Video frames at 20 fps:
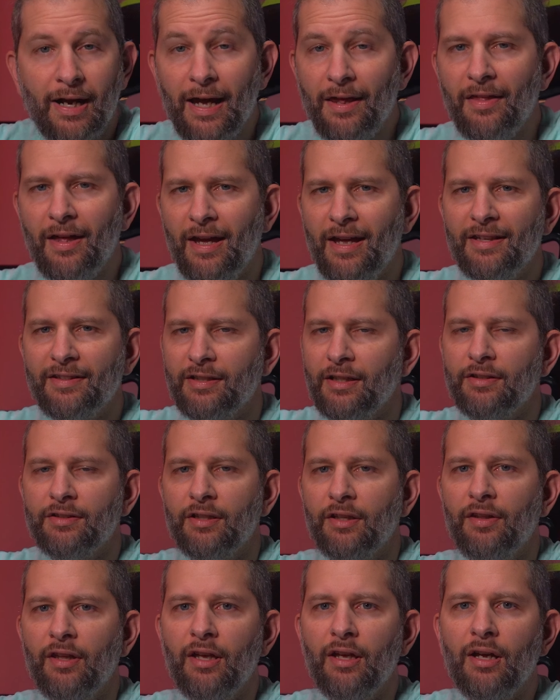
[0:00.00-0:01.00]
Every
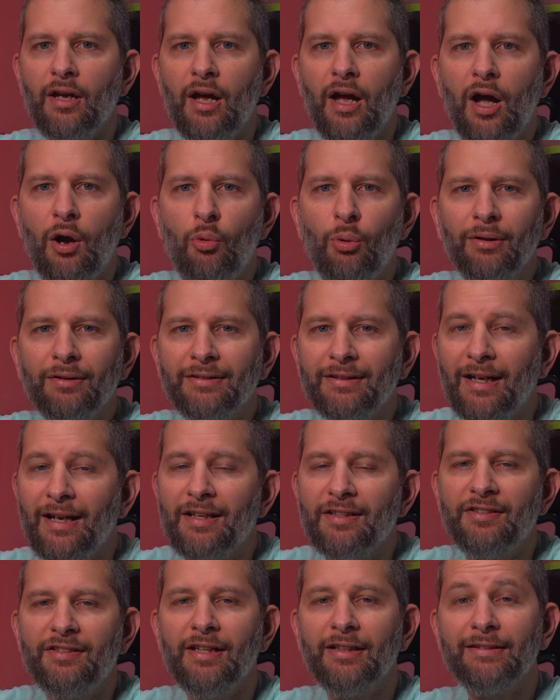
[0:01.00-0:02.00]
SSD can
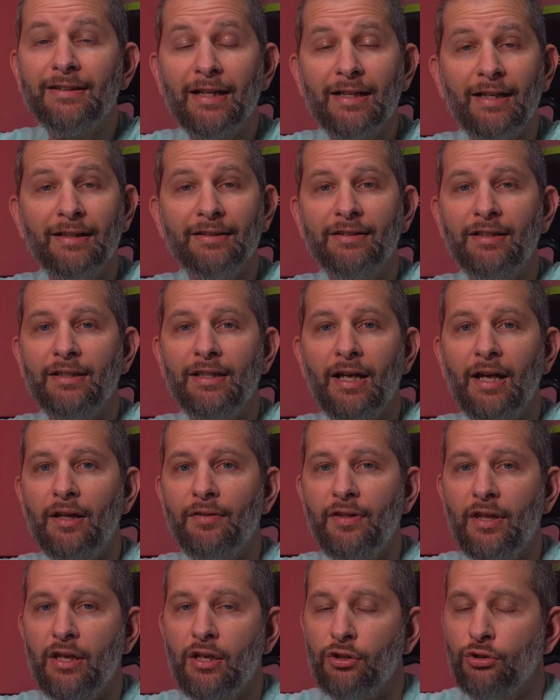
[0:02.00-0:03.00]
handle only a certain
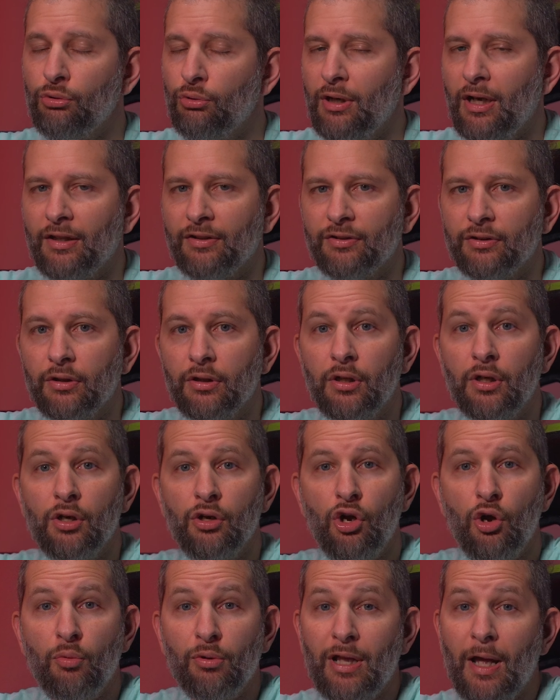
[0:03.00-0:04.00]
number of writes,
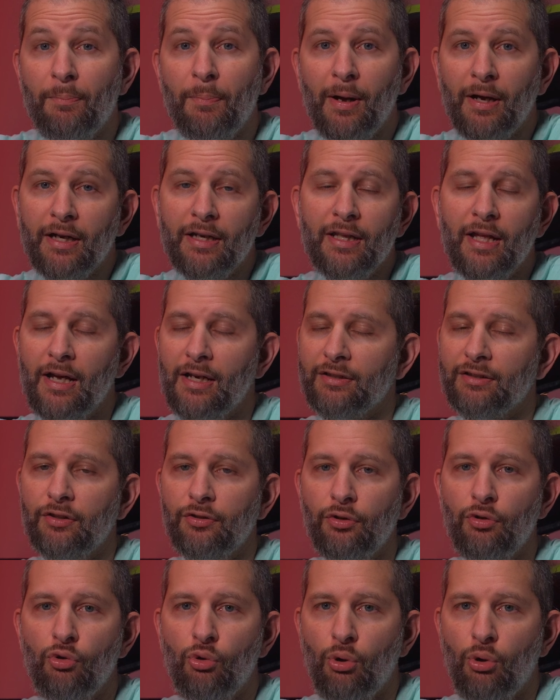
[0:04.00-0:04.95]
like the pages in a